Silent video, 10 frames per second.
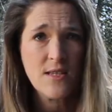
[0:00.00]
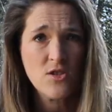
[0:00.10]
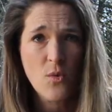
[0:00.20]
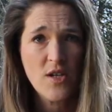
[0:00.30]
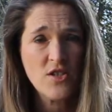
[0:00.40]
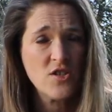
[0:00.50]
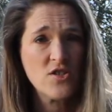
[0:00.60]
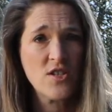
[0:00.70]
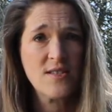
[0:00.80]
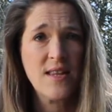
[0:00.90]

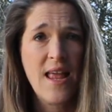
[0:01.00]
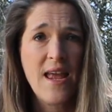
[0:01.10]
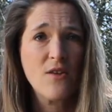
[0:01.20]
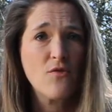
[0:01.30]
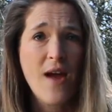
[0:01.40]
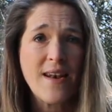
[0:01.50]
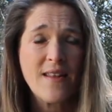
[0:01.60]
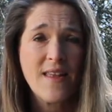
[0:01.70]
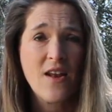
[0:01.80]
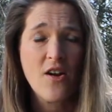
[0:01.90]
situations just land
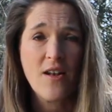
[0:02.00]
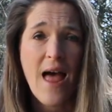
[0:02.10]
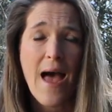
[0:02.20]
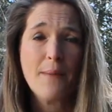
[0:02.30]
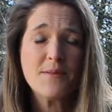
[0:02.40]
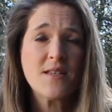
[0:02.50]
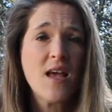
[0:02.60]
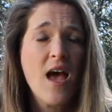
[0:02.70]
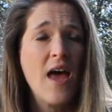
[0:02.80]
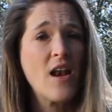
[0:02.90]
readily in our laps,
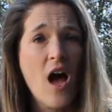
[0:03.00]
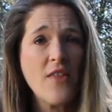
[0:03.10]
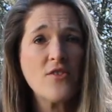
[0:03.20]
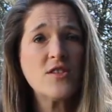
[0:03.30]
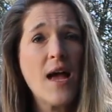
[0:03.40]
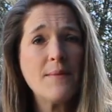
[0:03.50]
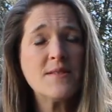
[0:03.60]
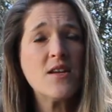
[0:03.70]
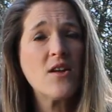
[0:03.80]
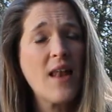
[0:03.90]
and other
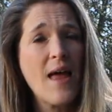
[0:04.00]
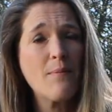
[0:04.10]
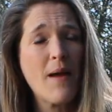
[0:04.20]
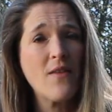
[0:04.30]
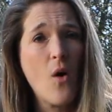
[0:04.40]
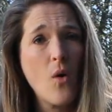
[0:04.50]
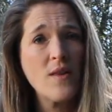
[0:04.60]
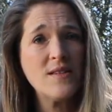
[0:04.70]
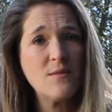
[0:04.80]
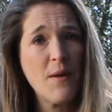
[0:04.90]
times they're led by the
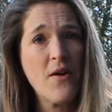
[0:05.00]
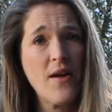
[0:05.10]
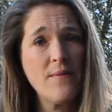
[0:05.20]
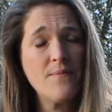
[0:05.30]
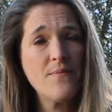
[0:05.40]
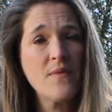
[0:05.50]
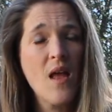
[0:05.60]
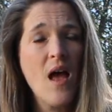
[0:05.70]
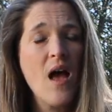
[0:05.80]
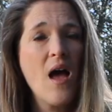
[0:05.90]
Holy Spirit.
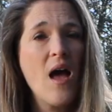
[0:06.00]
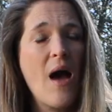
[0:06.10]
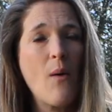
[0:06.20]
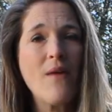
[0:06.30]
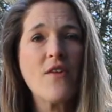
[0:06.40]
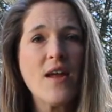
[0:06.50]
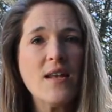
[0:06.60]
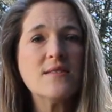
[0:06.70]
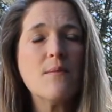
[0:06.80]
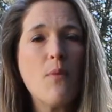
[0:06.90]
However, it
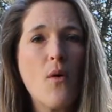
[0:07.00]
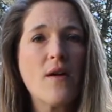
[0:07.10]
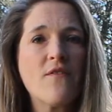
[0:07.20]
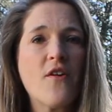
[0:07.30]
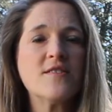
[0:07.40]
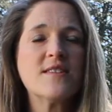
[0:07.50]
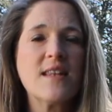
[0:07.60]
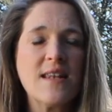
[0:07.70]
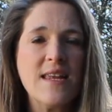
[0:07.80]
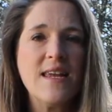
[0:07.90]
is important for us to
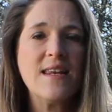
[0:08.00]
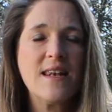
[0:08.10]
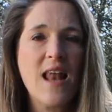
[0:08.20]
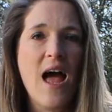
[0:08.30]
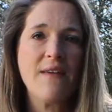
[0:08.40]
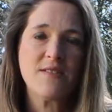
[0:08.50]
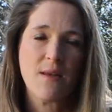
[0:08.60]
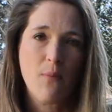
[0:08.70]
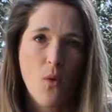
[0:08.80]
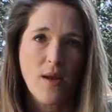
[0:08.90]
lead lives
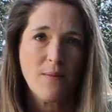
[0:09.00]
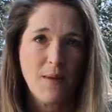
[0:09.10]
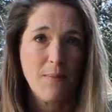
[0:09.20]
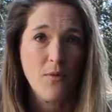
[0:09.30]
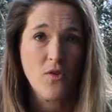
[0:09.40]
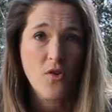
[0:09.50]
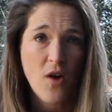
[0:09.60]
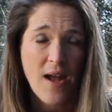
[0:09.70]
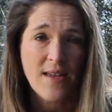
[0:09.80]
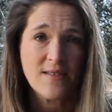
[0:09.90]
that point people to
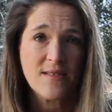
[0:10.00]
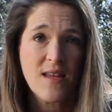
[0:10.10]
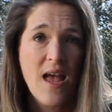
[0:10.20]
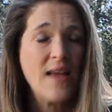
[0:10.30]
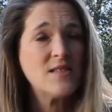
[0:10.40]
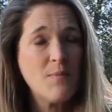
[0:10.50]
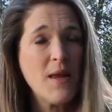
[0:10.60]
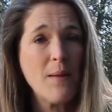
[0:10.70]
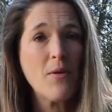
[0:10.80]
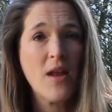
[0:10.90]
Christ and to be
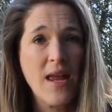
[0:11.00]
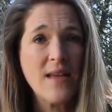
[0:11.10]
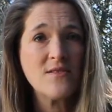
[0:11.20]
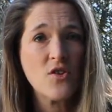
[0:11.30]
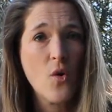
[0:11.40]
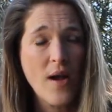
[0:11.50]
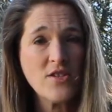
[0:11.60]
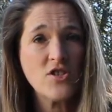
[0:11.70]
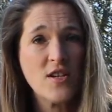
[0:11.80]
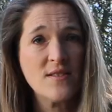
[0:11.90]
able to answer
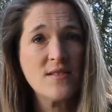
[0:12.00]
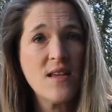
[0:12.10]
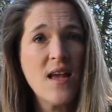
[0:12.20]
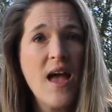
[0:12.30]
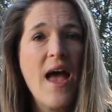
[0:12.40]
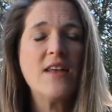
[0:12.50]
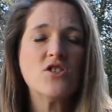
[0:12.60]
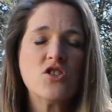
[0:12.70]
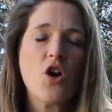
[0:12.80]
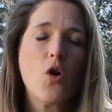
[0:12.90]
questions
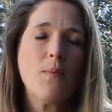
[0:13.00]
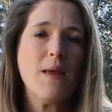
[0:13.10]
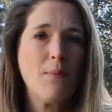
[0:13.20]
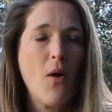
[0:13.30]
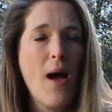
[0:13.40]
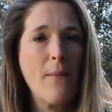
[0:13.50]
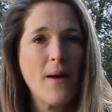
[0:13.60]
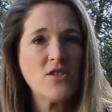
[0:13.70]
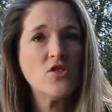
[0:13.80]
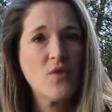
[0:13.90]
and show people how
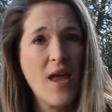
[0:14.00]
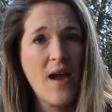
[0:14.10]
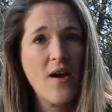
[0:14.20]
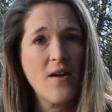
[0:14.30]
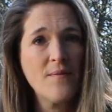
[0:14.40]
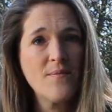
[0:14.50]
much you care.